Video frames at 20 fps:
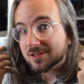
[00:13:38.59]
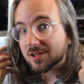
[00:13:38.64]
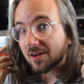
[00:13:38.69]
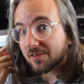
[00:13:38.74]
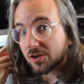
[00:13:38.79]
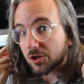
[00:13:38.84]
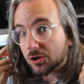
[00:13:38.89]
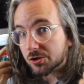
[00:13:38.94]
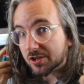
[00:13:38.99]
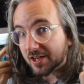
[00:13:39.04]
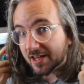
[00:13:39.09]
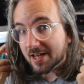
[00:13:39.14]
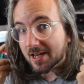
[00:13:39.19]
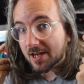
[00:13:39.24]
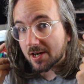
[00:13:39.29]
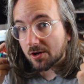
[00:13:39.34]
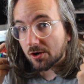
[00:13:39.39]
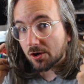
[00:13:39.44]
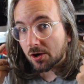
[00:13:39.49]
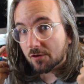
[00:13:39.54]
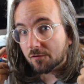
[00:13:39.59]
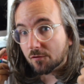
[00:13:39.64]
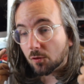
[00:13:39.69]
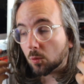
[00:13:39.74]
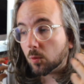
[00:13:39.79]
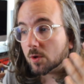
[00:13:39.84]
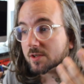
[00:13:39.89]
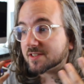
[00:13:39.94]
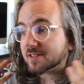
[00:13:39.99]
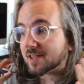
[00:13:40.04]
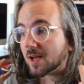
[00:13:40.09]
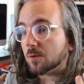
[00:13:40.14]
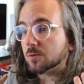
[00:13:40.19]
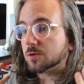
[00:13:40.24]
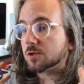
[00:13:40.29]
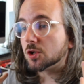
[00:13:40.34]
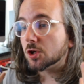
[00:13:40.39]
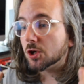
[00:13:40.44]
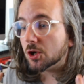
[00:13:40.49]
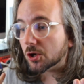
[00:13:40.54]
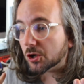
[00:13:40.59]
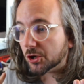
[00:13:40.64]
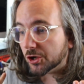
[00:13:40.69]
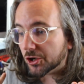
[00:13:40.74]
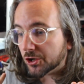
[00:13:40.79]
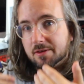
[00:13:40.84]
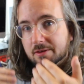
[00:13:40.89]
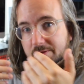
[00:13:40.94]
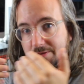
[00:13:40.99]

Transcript: to have a good ear for what sounds good.